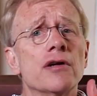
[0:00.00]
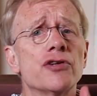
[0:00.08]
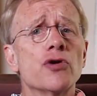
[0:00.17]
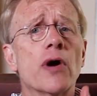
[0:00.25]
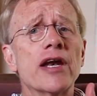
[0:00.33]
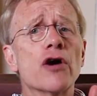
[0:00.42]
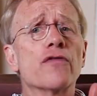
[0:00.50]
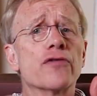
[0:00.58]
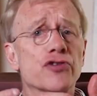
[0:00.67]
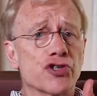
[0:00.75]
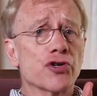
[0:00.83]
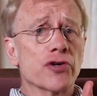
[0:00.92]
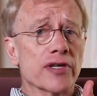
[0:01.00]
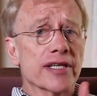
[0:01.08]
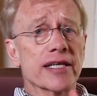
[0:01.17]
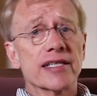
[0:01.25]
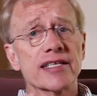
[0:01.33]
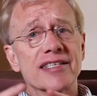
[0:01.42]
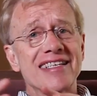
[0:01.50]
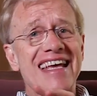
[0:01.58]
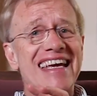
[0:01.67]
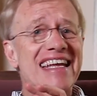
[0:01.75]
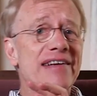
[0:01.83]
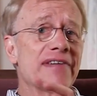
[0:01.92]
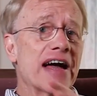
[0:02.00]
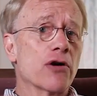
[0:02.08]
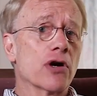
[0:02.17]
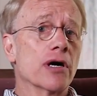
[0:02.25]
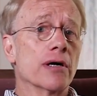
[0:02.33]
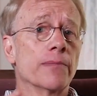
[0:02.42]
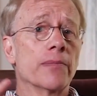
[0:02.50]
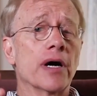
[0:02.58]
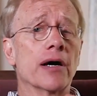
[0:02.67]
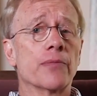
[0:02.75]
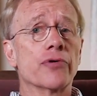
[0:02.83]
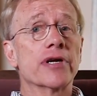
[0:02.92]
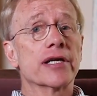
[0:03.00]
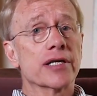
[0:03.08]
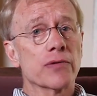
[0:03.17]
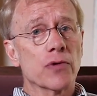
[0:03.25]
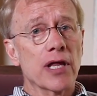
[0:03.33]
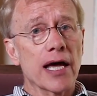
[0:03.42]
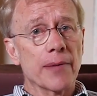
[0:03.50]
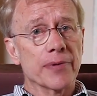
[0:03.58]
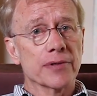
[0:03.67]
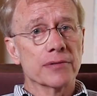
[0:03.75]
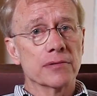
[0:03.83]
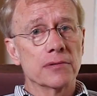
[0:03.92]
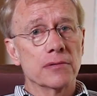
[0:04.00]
do I know for certain that this negative outcome I'm predicting will happen?